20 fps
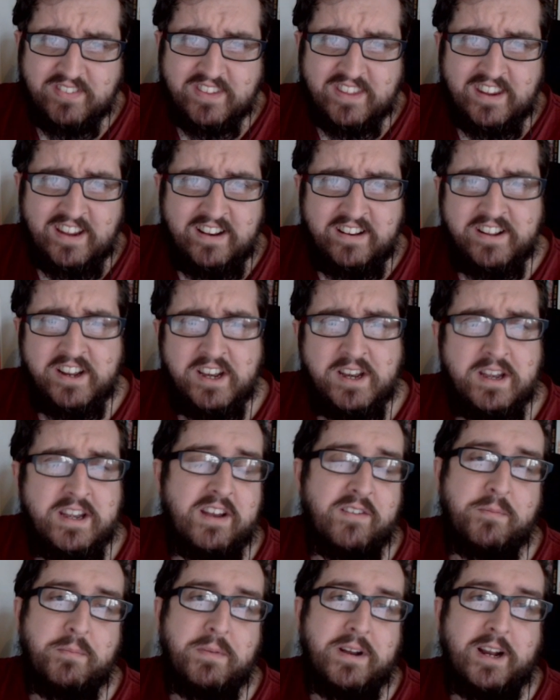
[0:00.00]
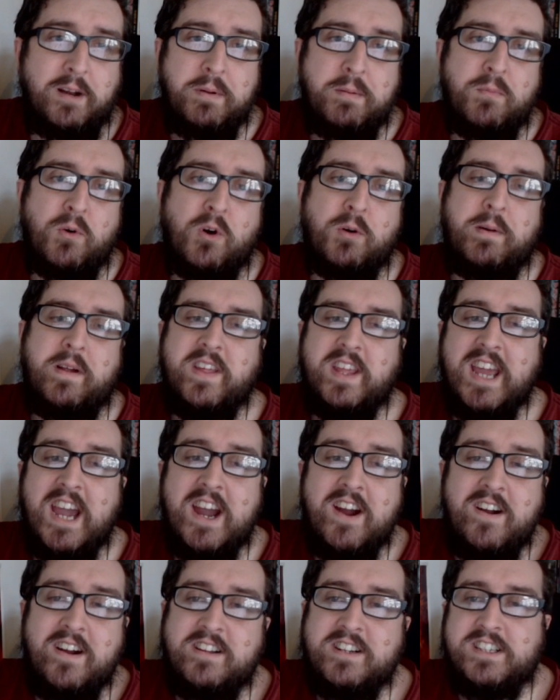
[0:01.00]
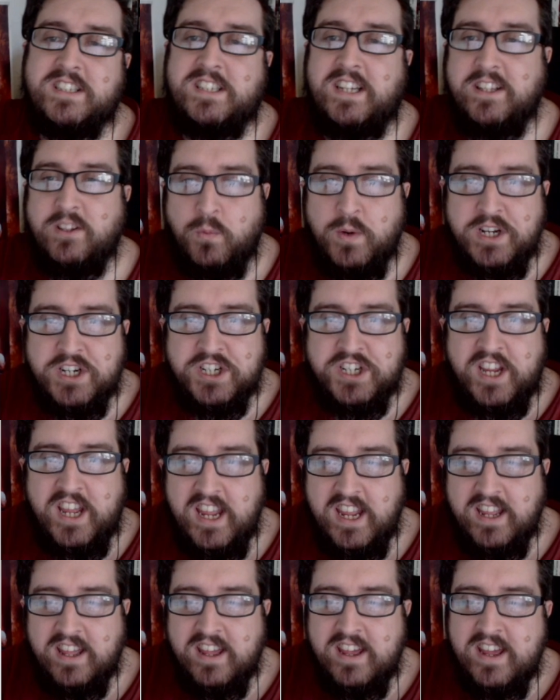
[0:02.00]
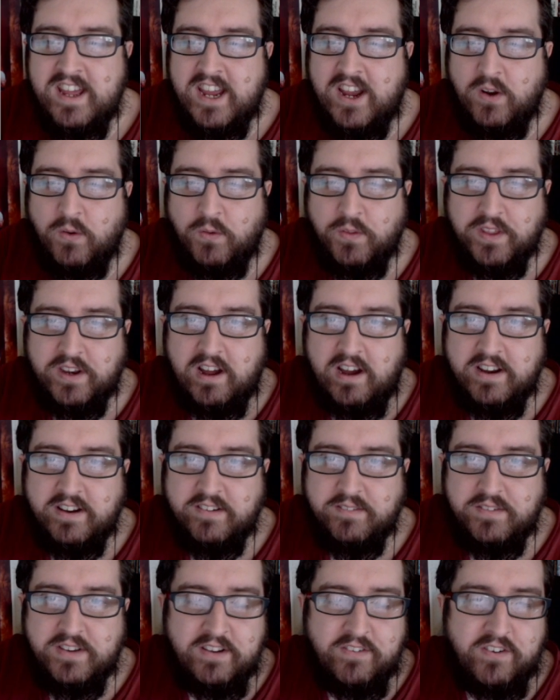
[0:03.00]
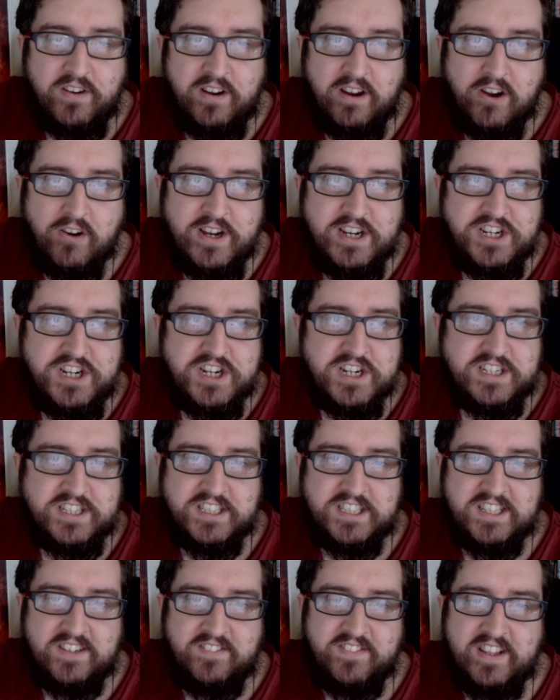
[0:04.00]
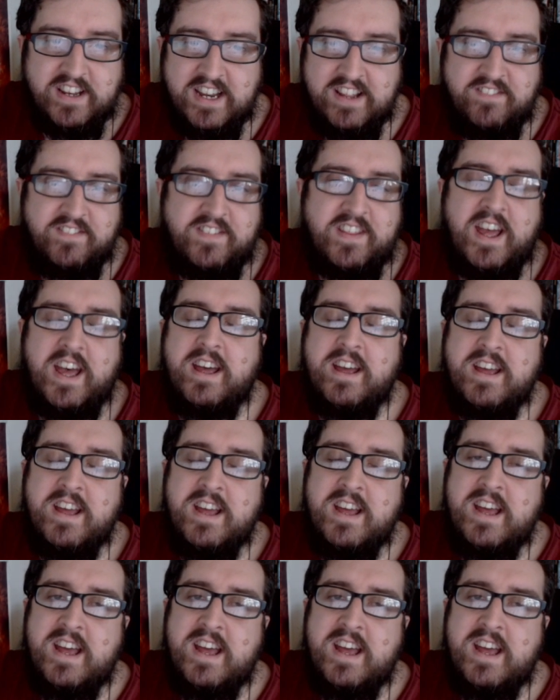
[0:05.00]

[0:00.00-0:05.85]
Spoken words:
I learned a little bit more about the characters, like the Witch King and all the kind of different creatures and stuff that live there.